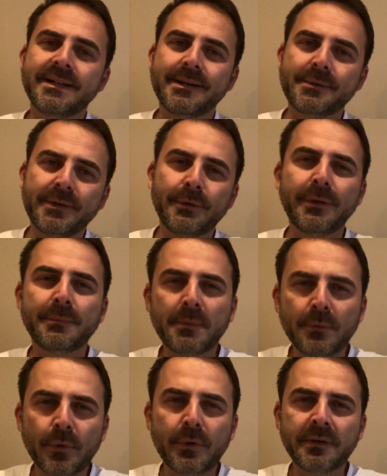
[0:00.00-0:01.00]
I want to go a little bit
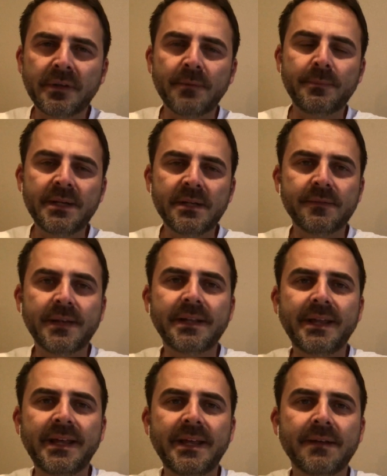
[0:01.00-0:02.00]
more into the meat of
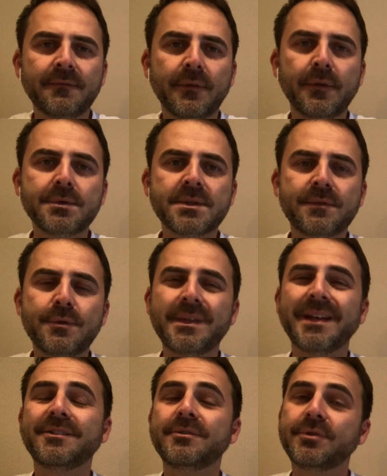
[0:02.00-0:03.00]
it, and for those of you
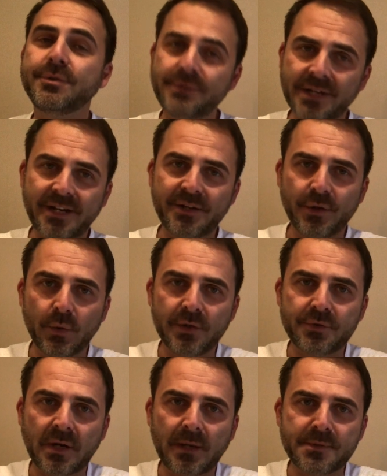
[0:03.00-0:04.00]
that do not know what
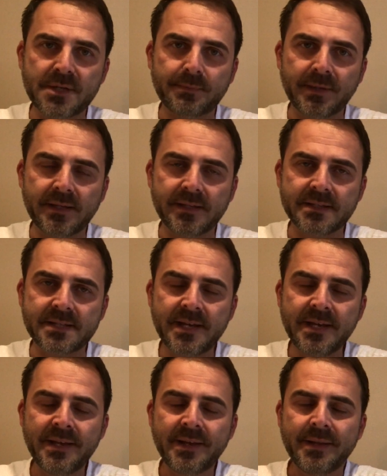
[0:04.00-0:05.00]
dropshipping is,
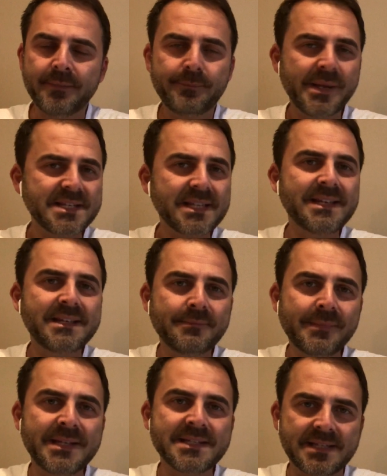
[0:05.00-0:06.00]
basically it
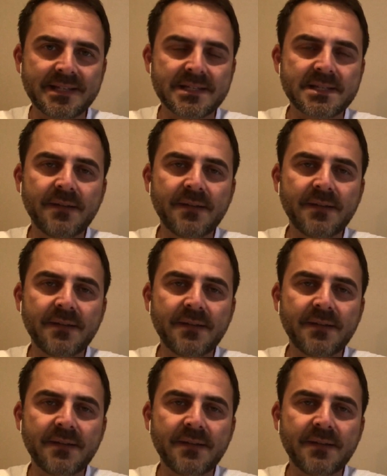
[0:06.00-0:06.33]
means this.